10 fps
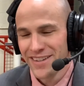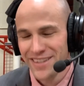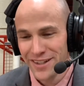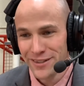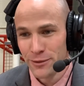
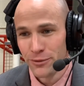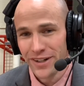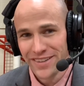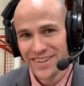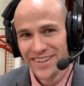Take a deep
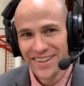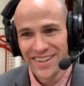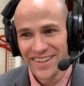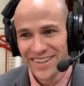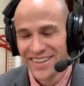breath.
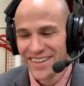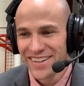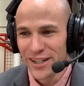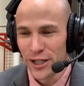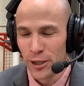
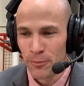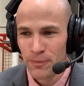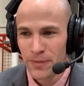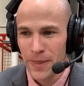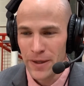
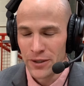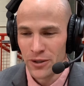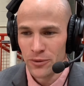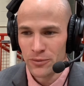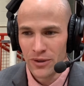
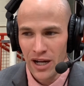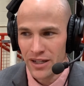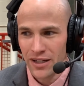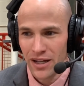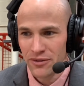I
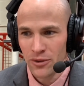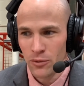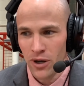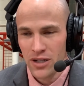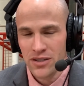haven't
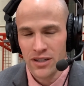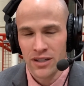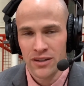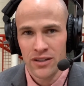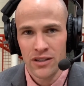watched
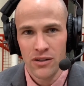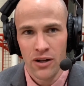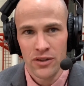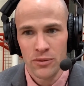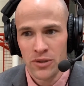anything
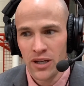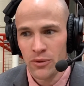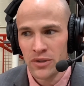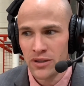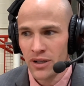on them yet.
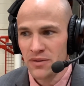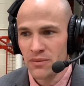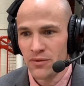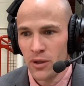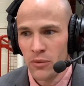We do have some
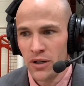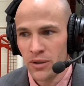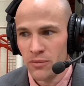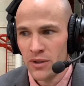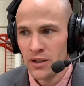film on
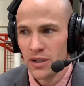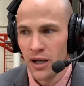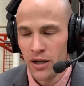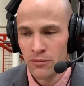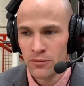them.
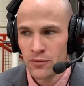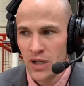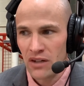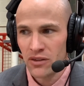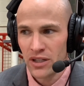I
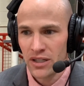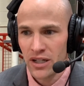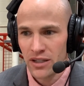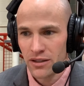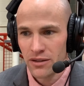have a late
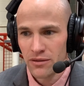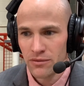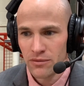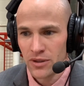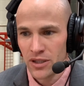night.
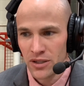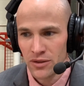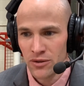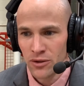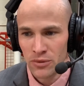
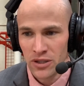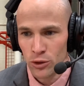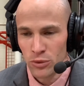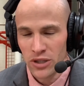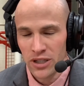It'll be a little
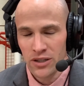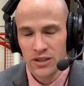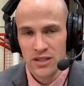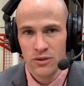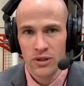bit later, and
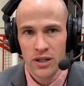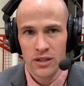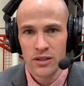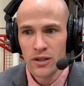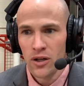that's okay.
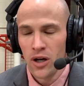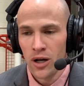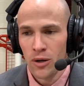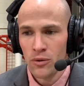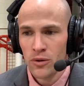
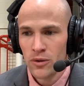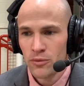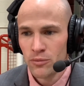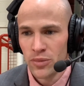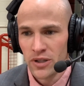
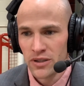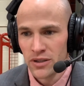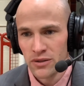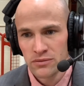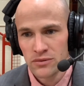But
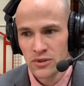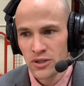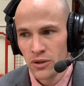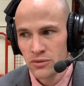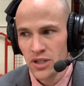
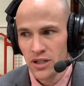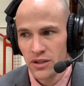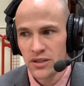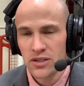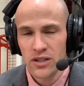go check on
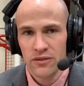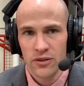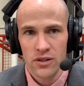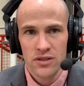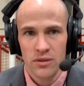DJ
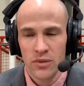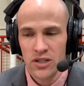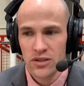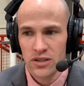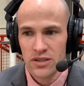first and make
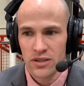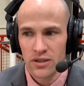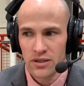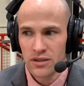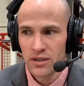sure he's good.